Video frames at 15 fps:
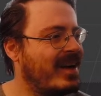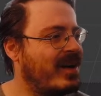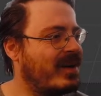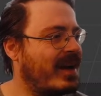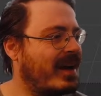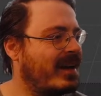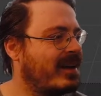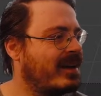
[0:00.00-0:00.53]

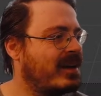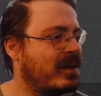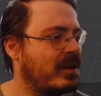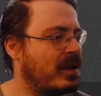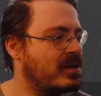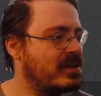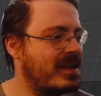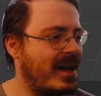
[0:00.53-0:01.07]
Okay,
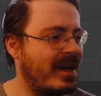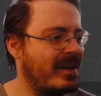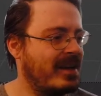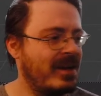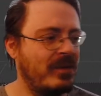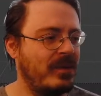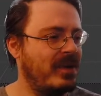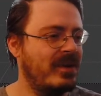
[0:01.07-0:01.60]
close that.
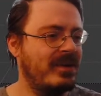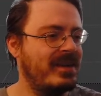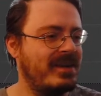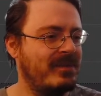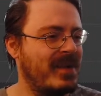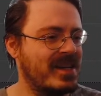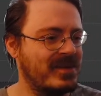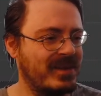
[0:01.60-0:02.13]
We don't need
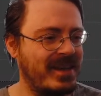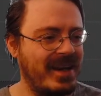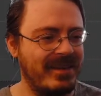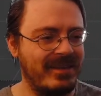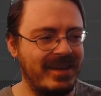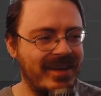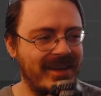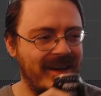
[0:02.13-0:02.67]
to mess with
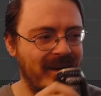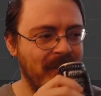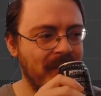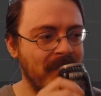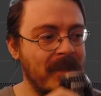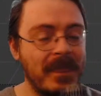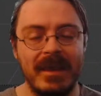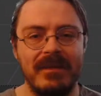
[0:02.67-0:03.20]
that right now.
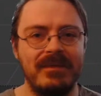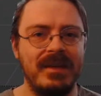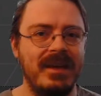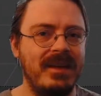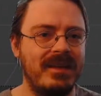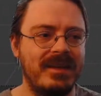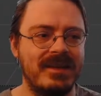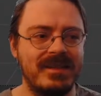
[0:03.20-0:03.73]
If
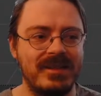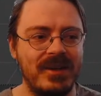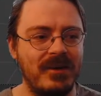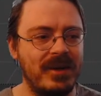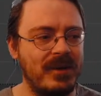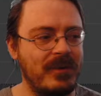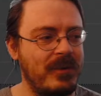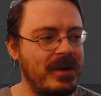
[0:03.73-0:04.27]
anything is
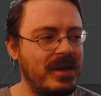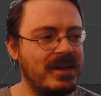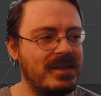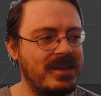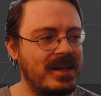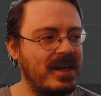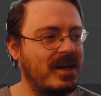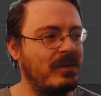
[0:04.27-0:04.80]
going weird or
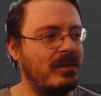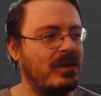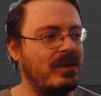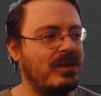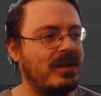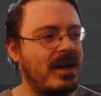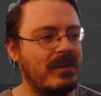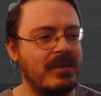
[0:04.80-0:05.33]

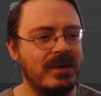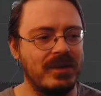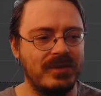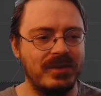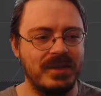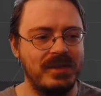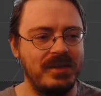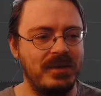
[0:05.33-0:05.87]
terrible, I'm going to
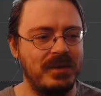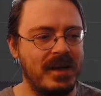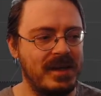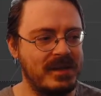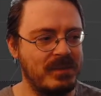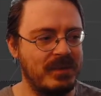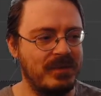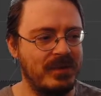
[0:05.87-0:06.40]
trust you
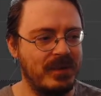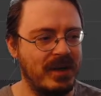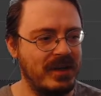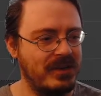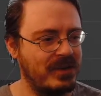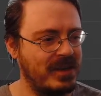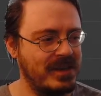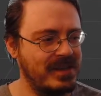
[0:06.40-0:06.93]
guys before
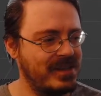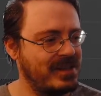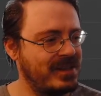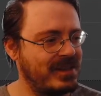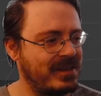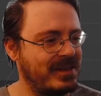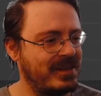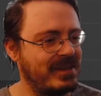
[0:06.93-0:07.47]
I
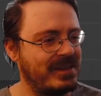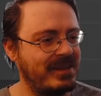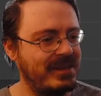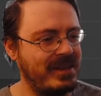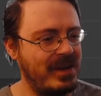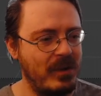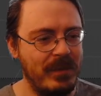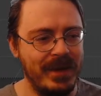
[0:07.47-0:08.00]
trust
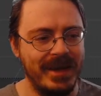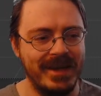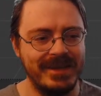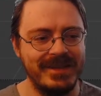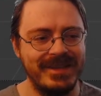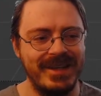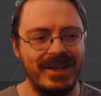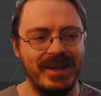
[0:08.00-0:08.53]

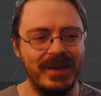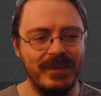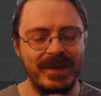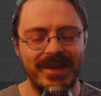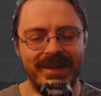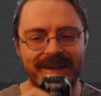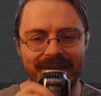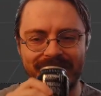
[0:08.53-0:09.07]
OBS telling
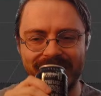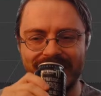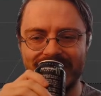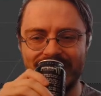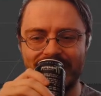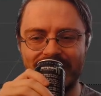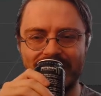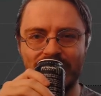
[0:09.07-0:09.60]
me that
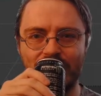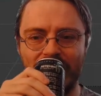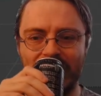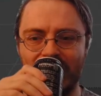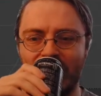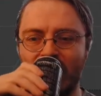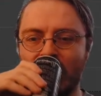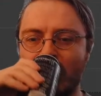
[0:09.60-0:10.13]
it's
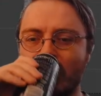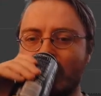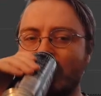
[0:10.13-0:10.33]
weird.